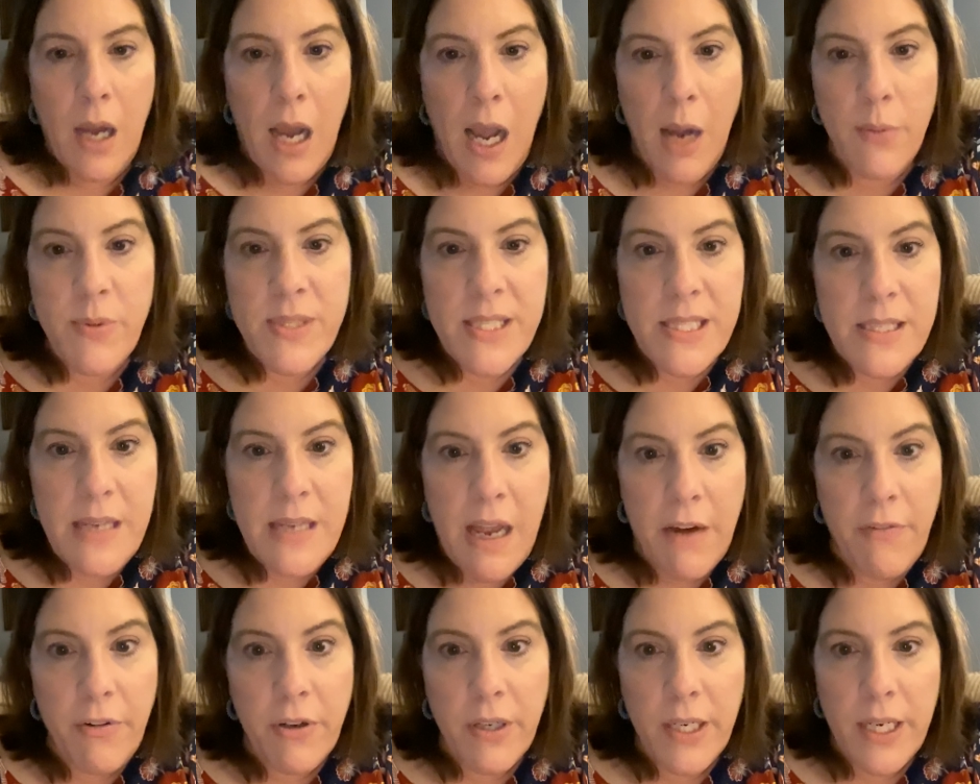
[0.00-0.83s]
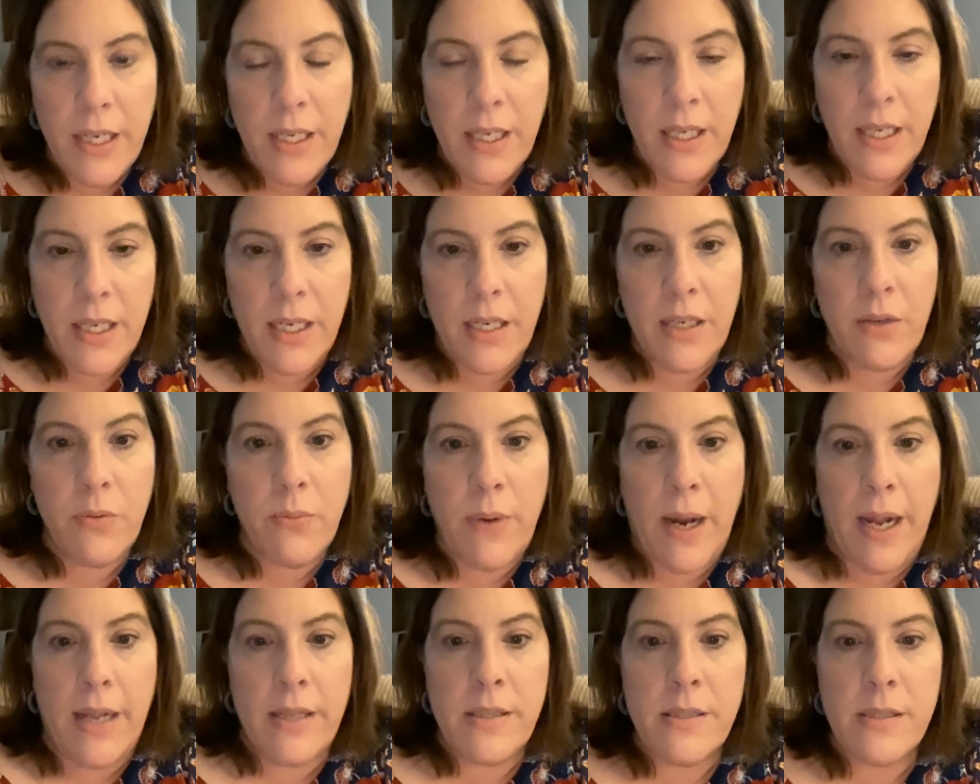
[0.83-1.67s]
I was never getting any
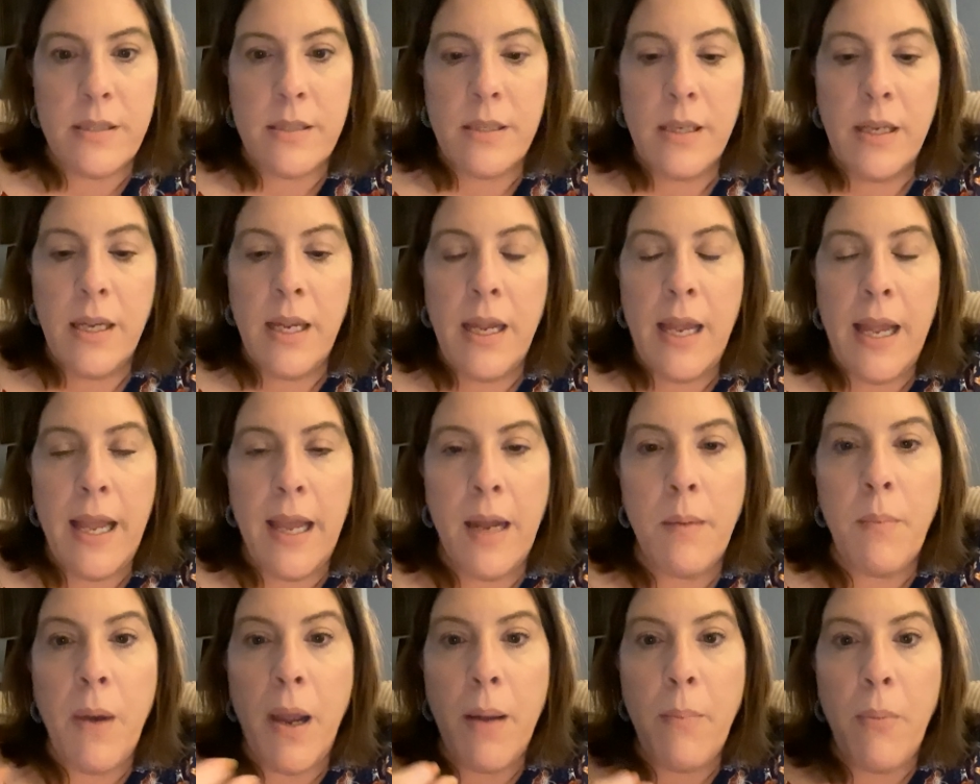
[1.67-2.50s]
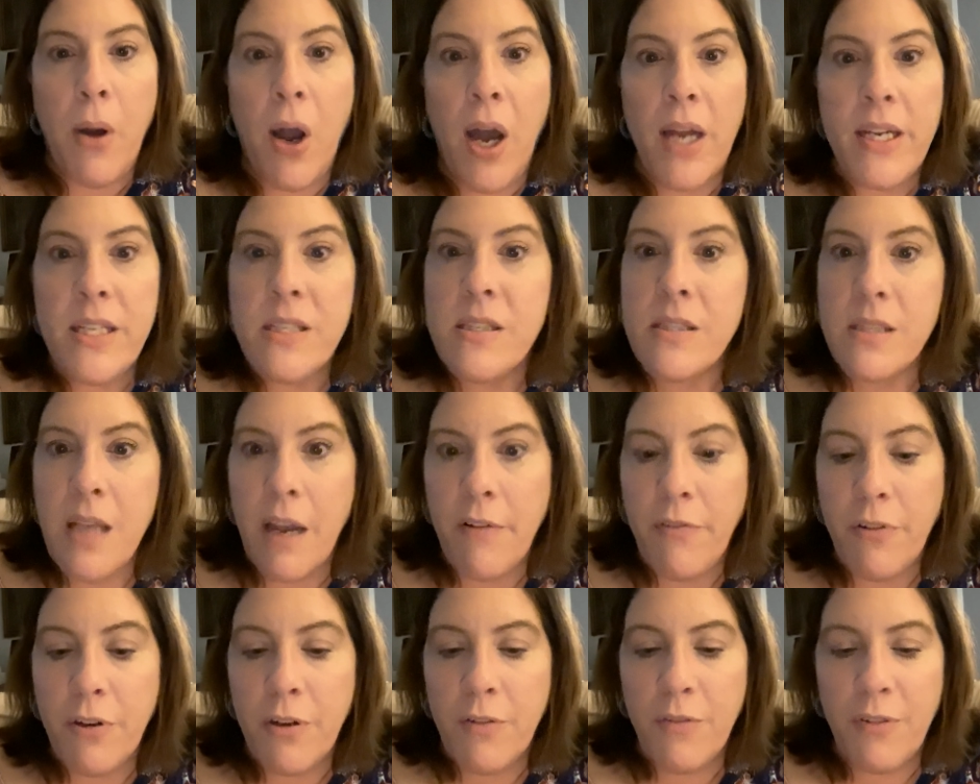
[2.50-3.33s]
rest, and my body
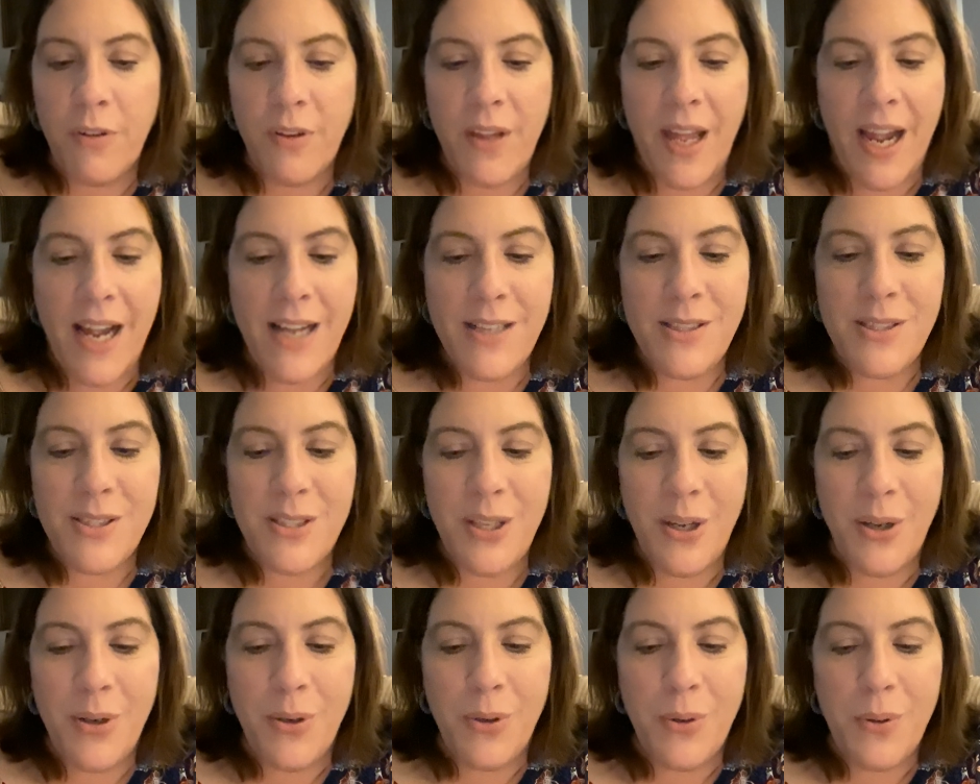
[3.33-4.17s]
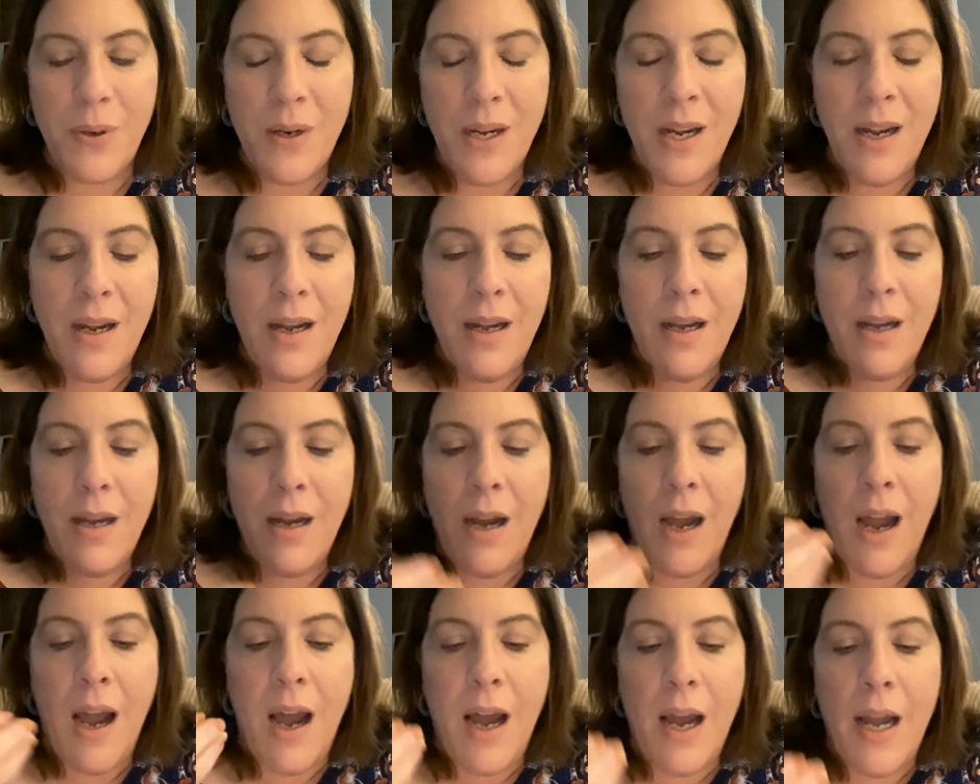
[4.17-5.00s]
suffered for that. So
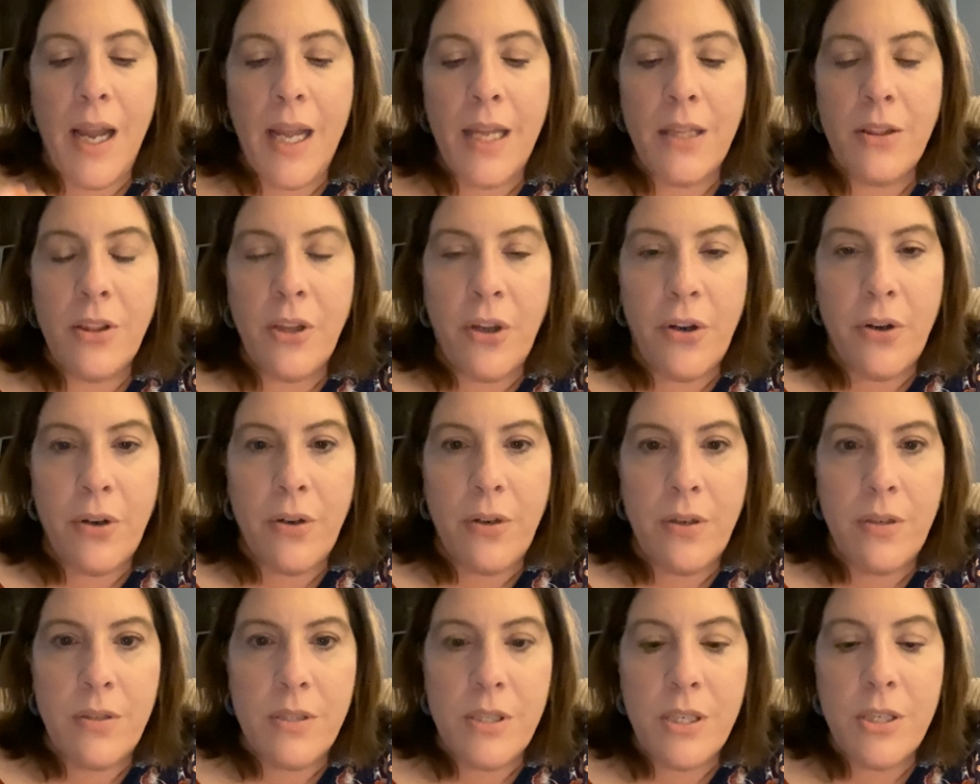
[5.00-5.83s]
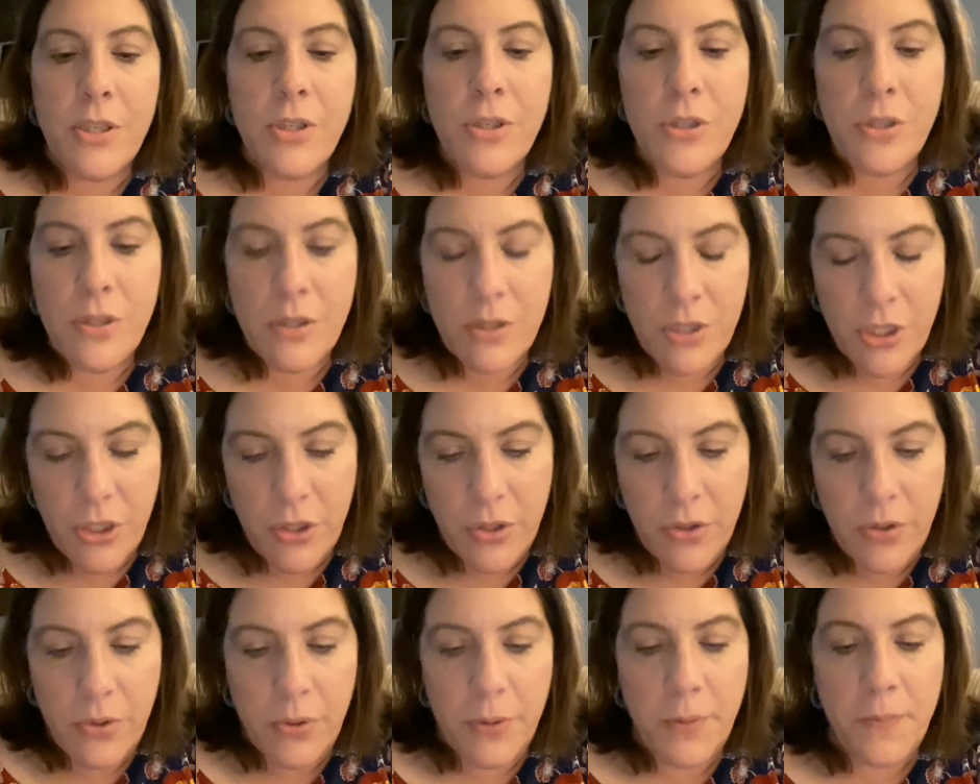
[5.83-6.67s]
I learned
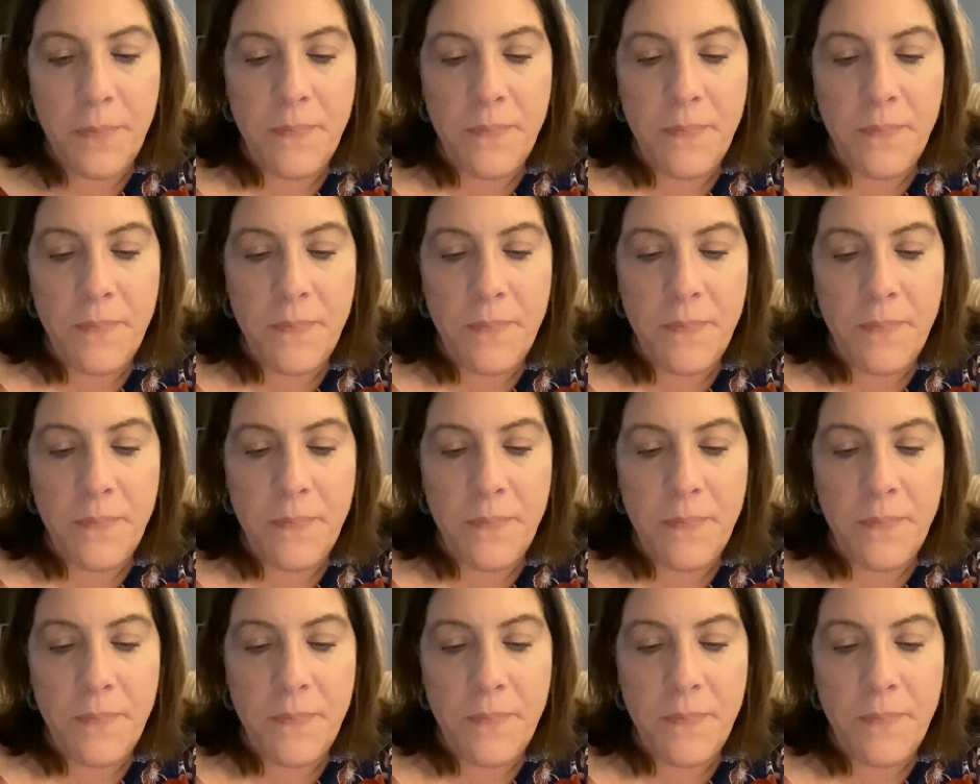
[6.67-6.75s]
to